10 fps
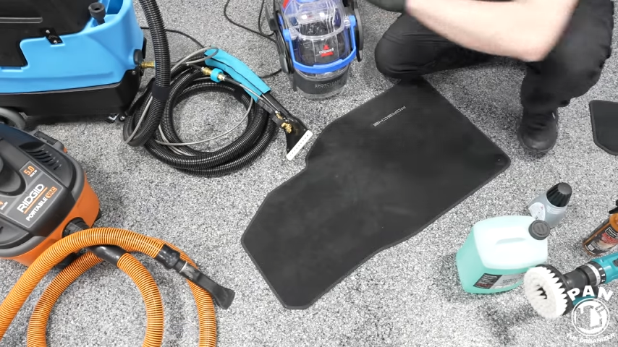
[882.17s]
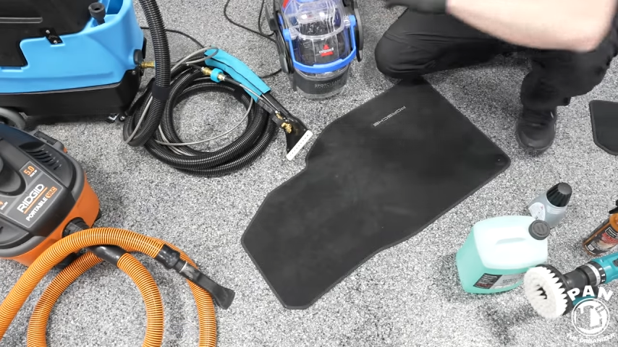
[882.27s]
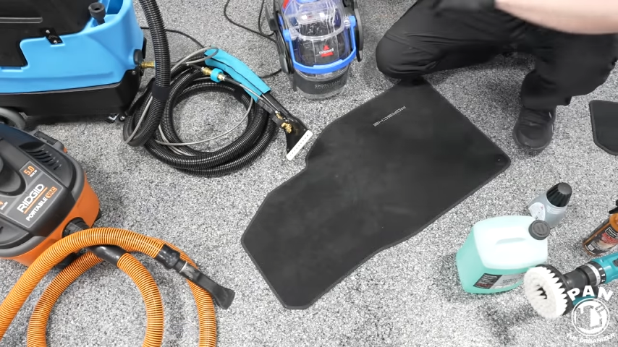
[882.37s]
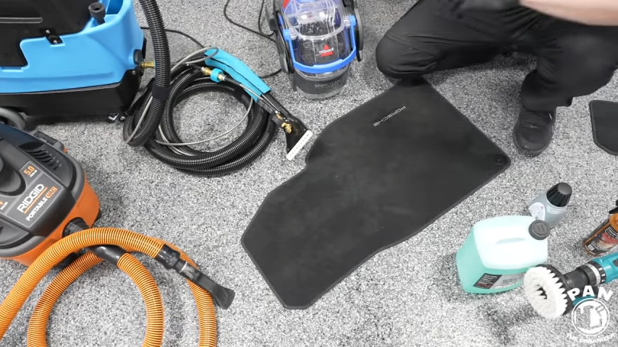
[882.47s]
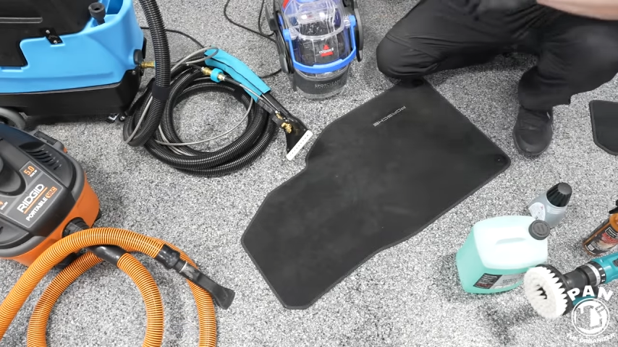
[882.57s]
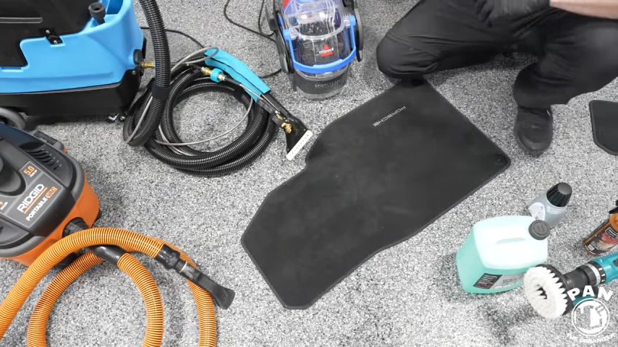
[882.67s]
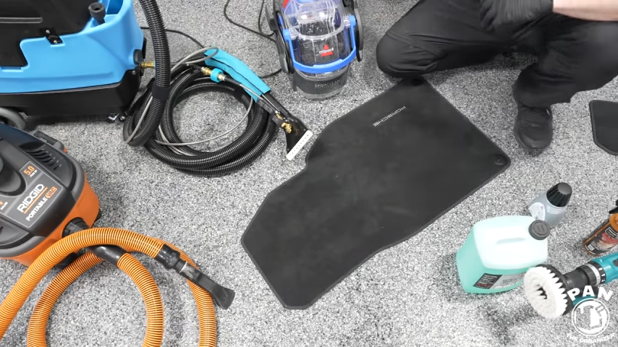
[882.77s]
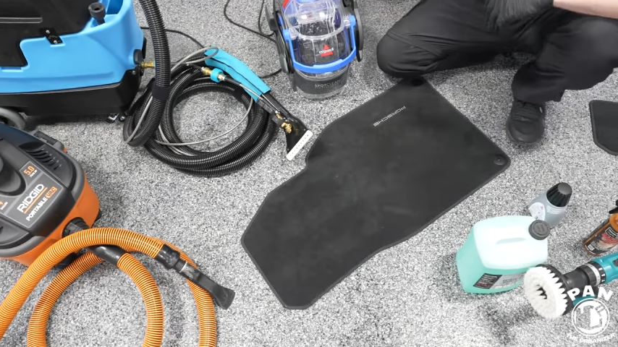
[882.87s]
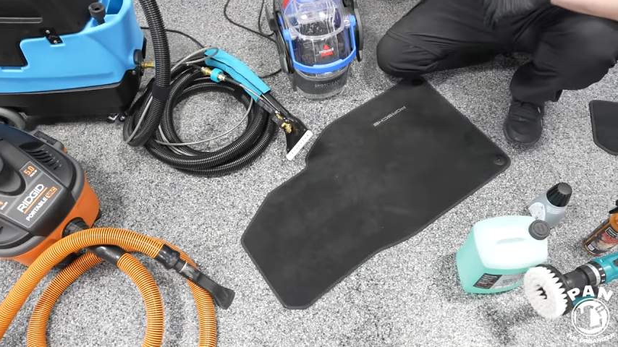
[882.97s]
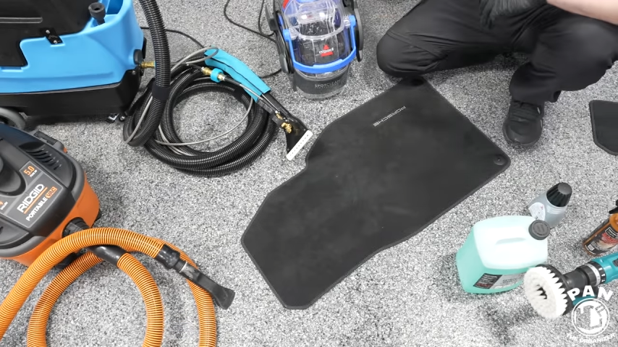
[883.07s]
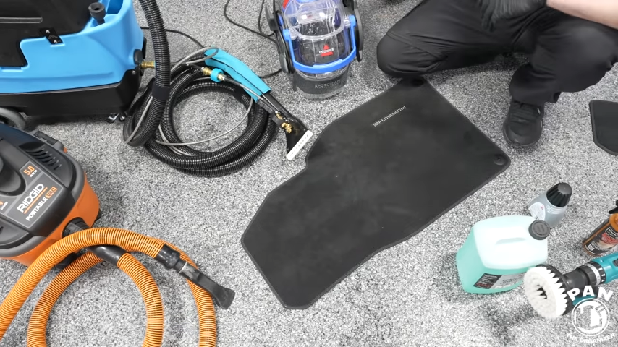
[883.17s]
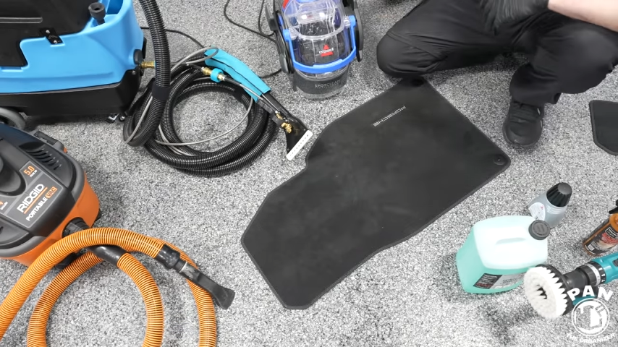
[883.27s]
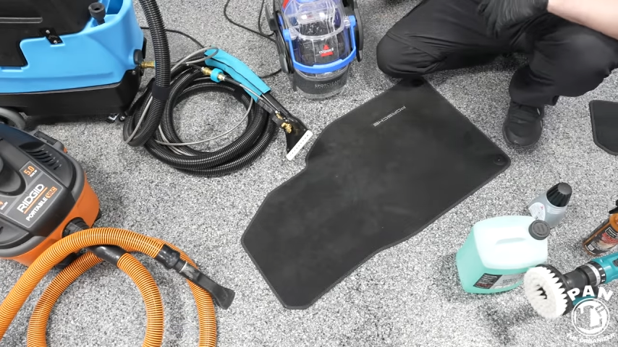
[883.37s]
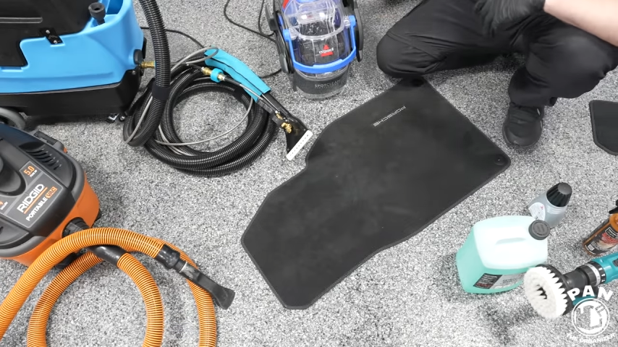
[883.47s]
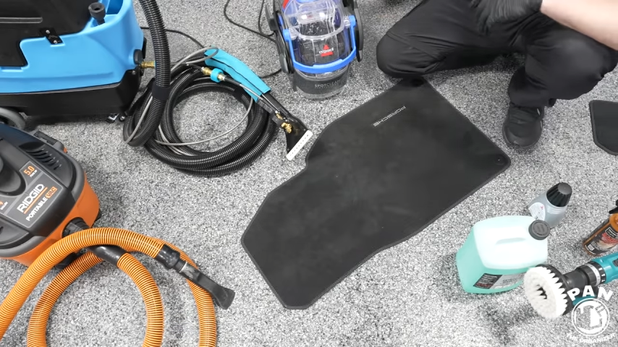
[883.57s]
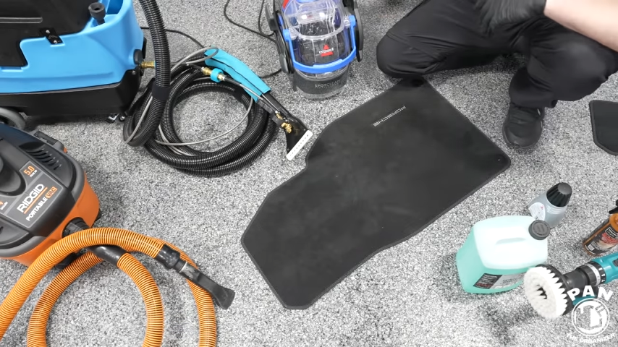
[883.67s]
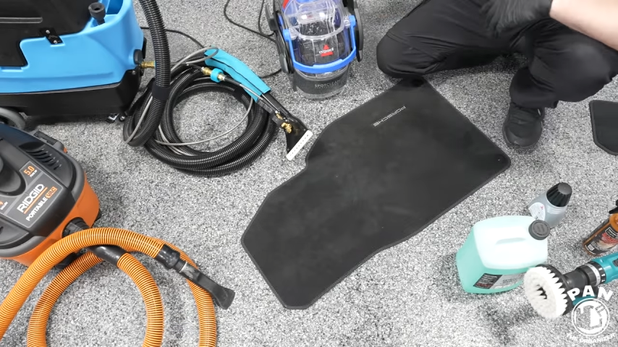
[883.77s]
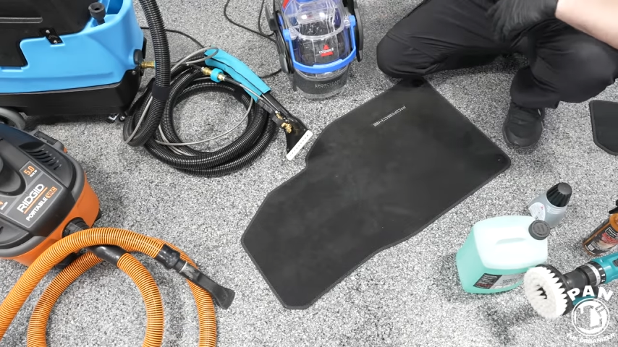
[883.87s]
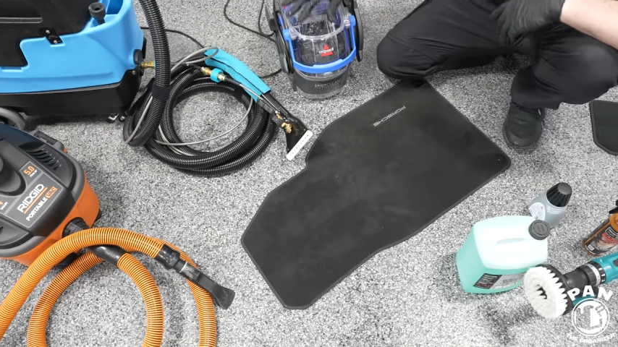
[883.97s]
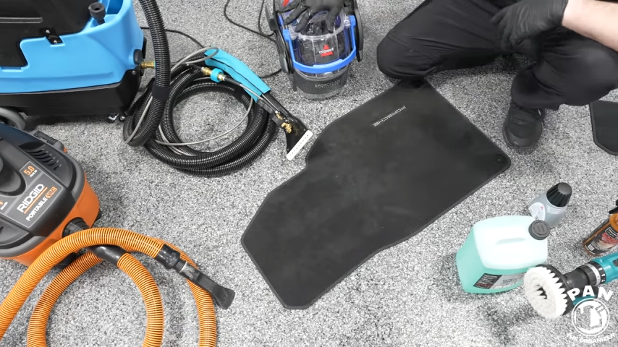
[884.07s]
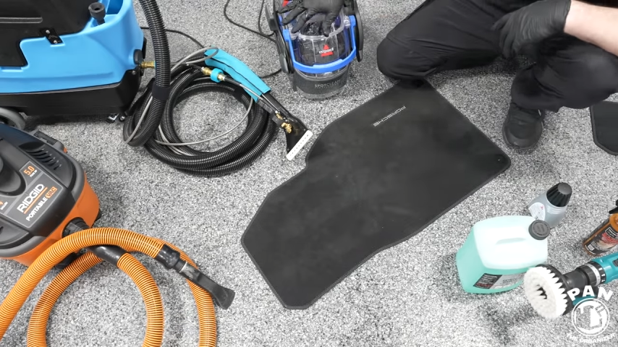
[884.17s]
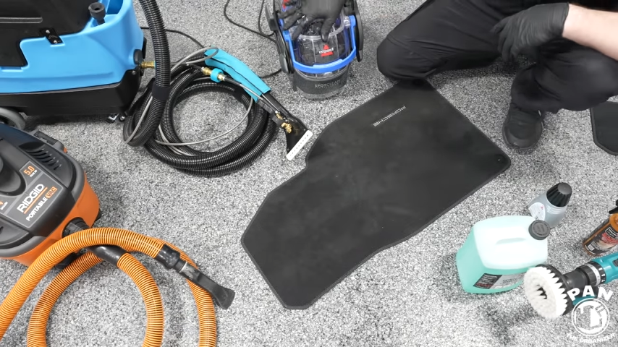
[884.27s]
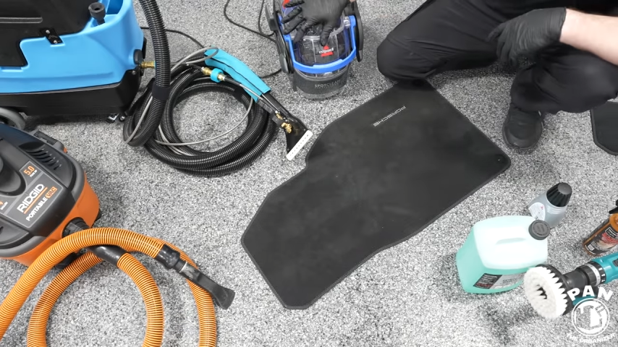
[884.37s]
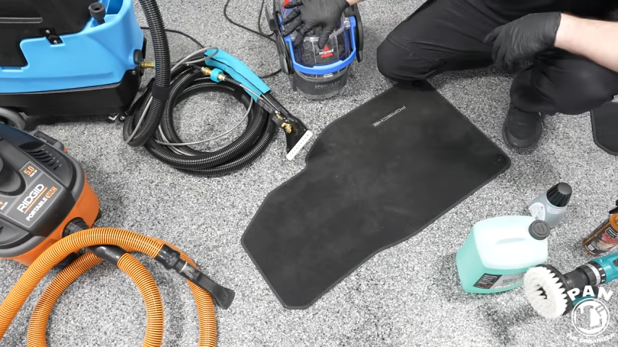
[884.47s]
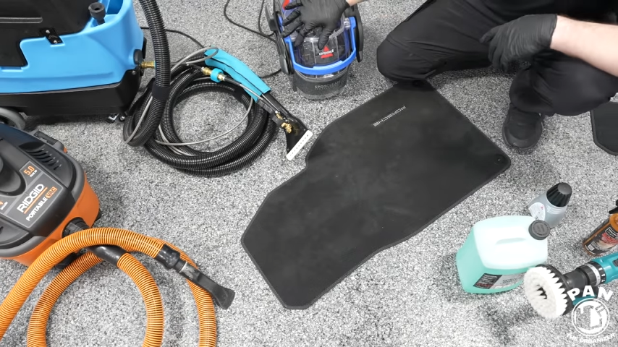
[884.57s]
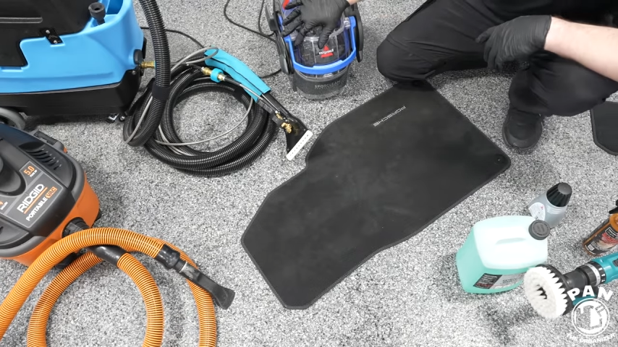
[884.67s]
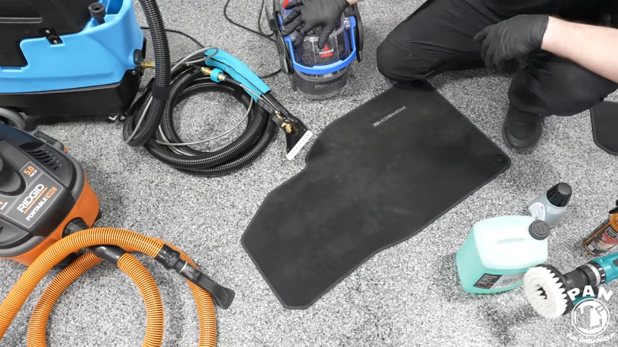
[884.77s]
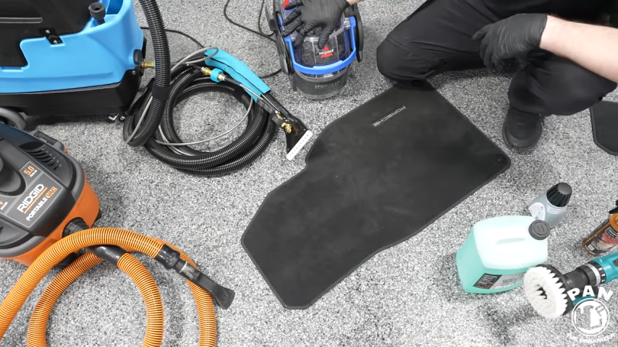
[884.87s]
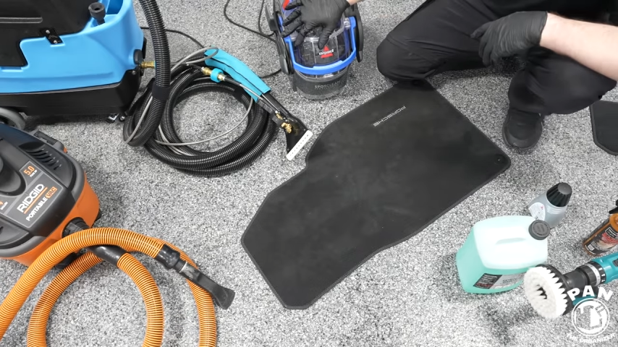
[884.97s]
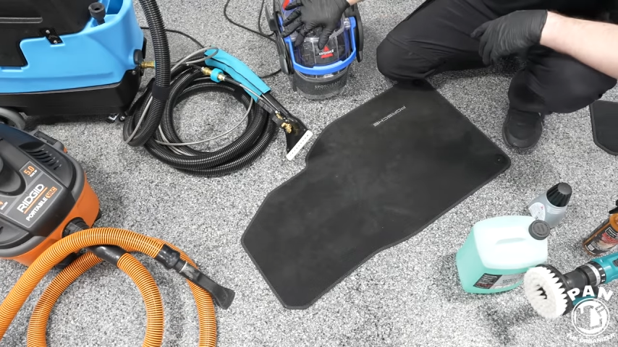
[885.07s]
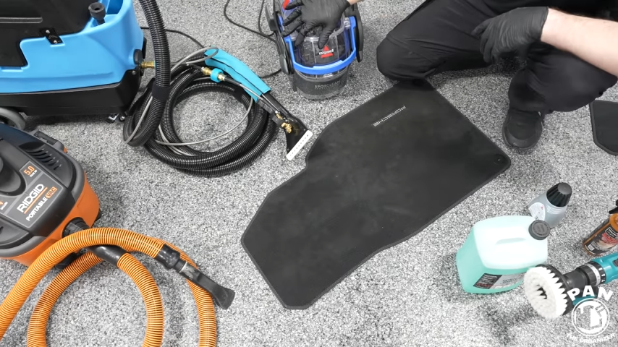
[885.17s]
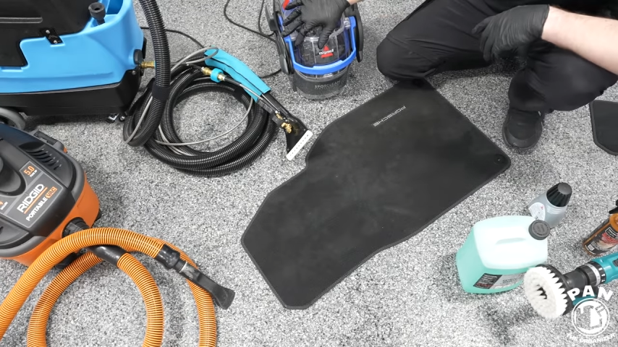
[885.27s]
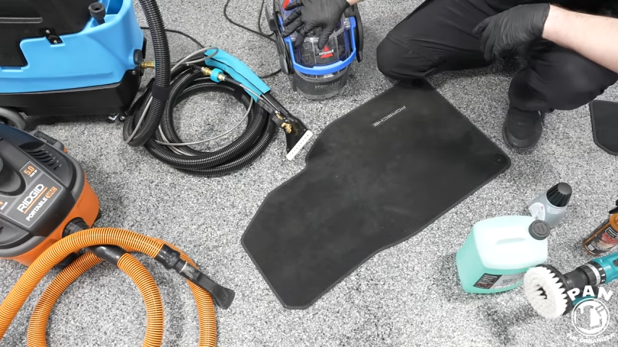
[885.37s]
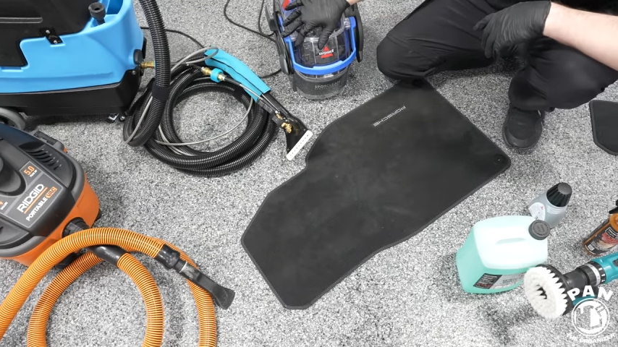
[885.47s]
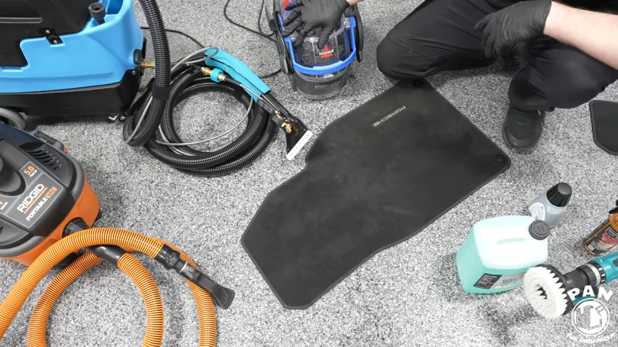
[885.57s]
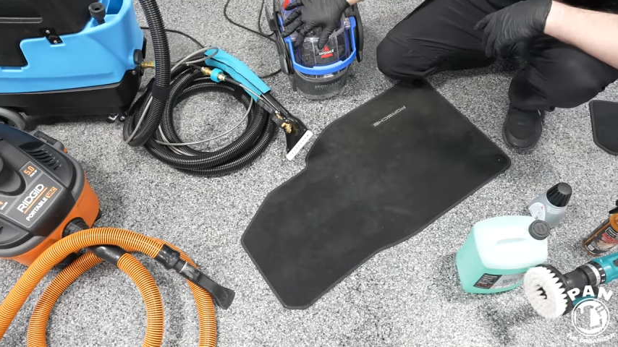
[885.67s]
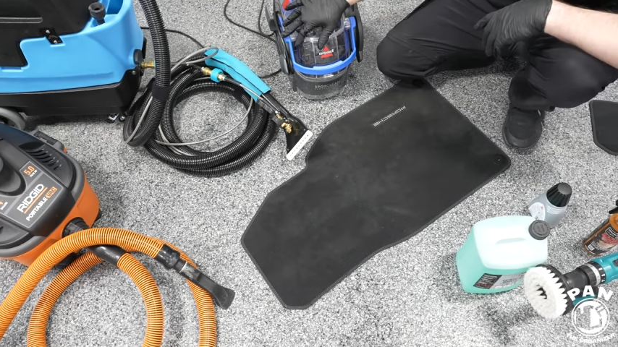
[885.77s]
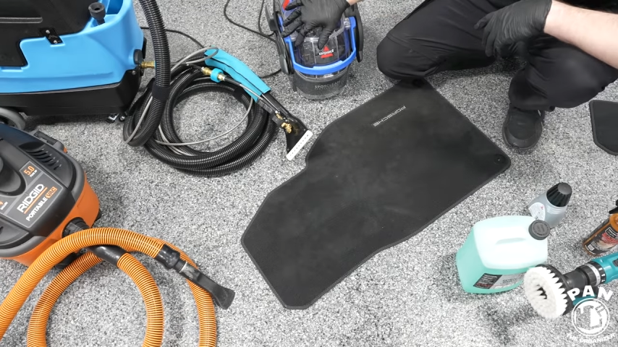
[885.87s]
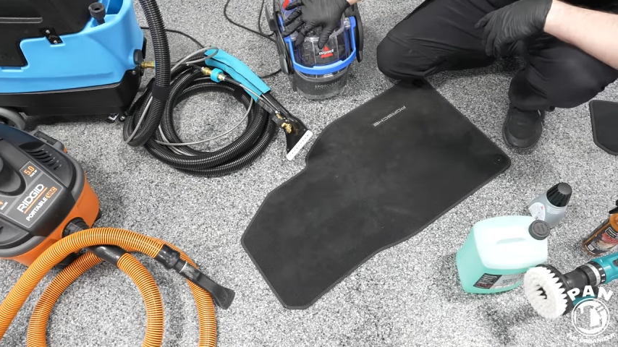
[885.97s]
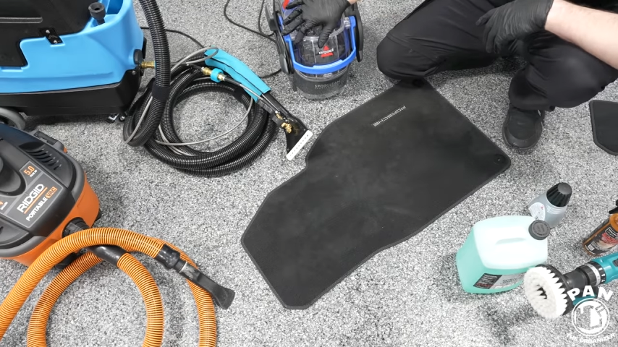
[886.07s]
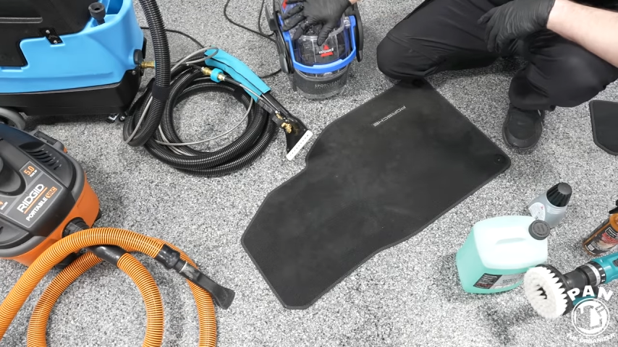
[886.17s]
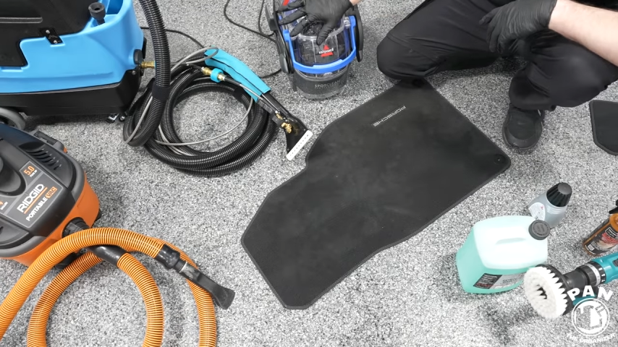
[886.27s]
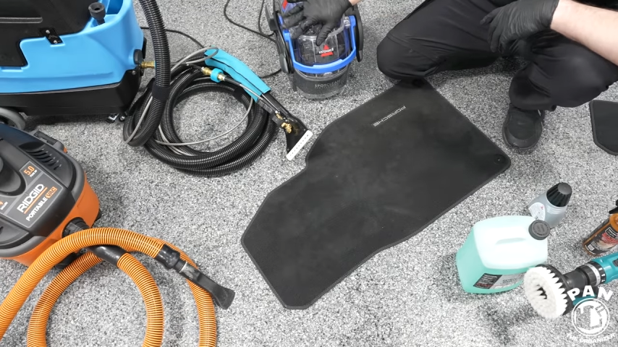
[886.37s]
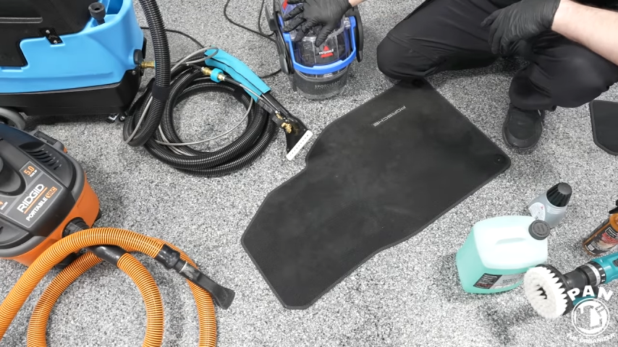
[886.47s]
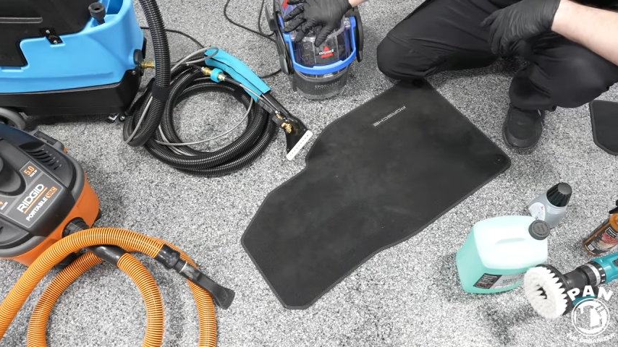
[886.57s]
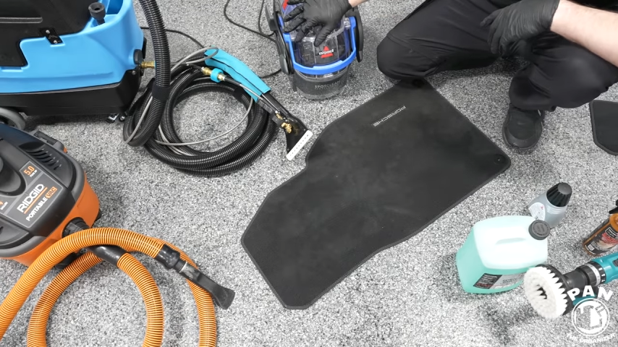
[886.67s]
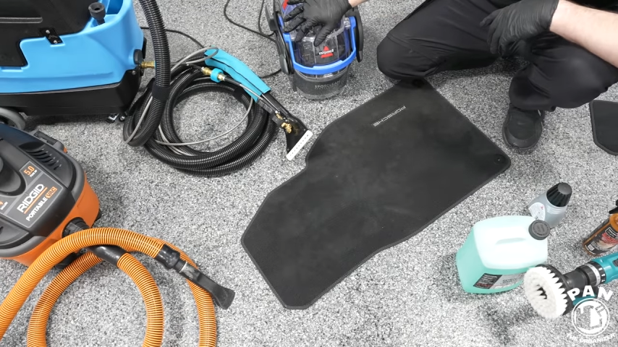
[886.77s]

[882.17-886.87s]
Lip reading: No face is visible, so there are no lips to read.